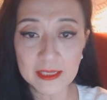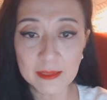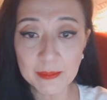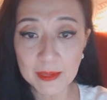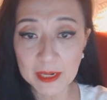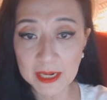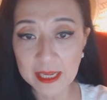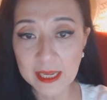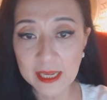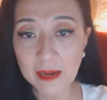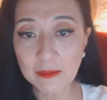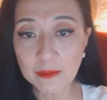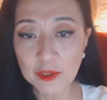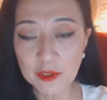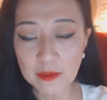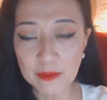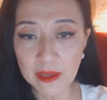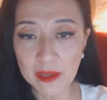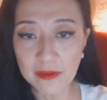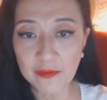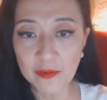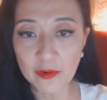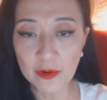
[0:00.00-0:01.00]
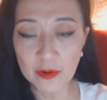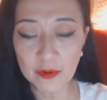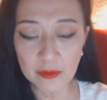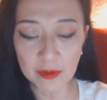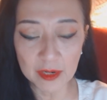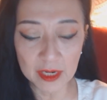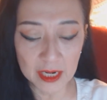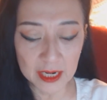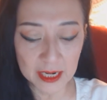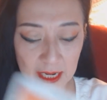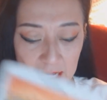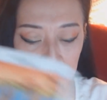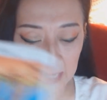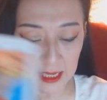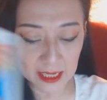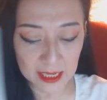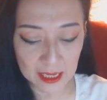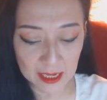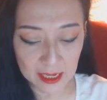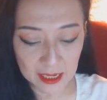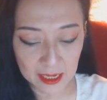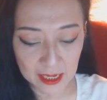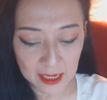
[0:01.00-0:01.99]
somebody come to me for a
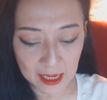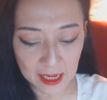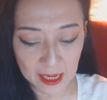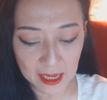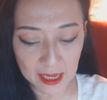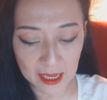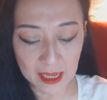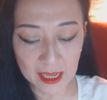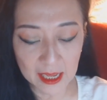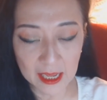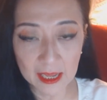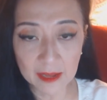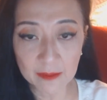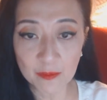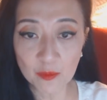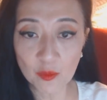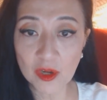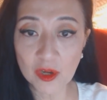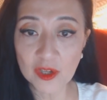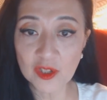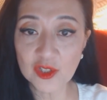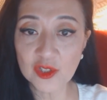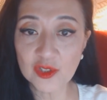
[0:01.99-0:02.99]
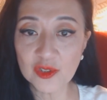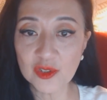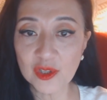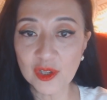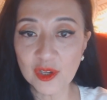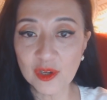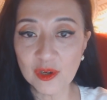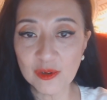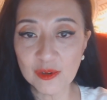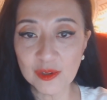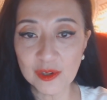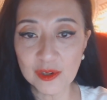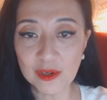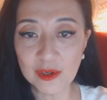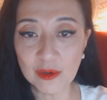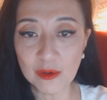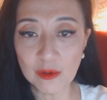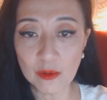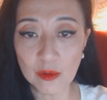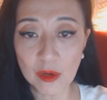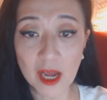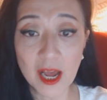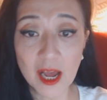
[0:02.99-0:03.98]
reading and want to know,
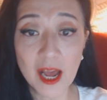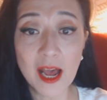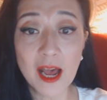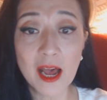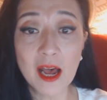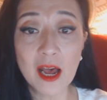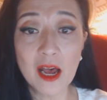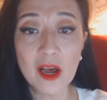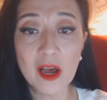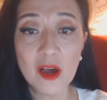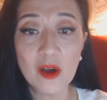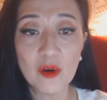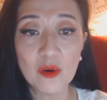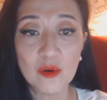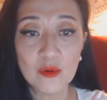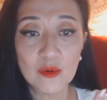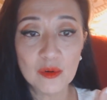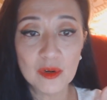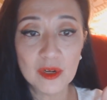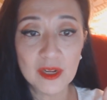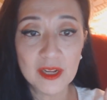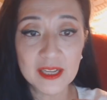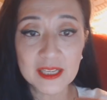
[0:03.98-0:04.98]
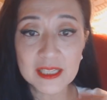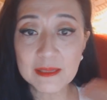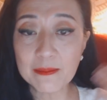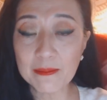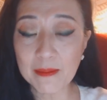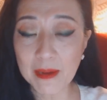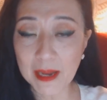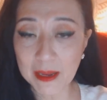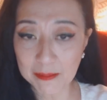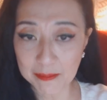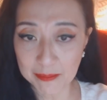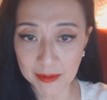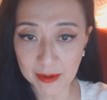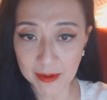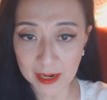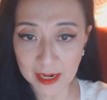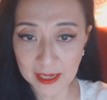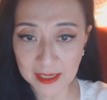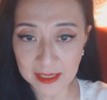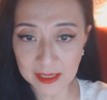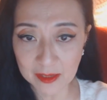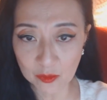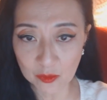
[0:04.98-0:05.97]
how is my
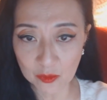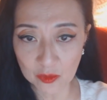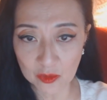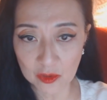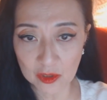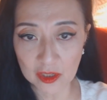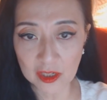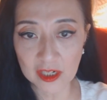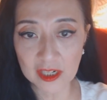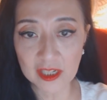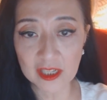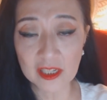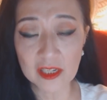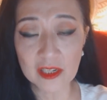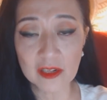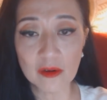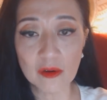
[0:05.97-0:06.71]
present work,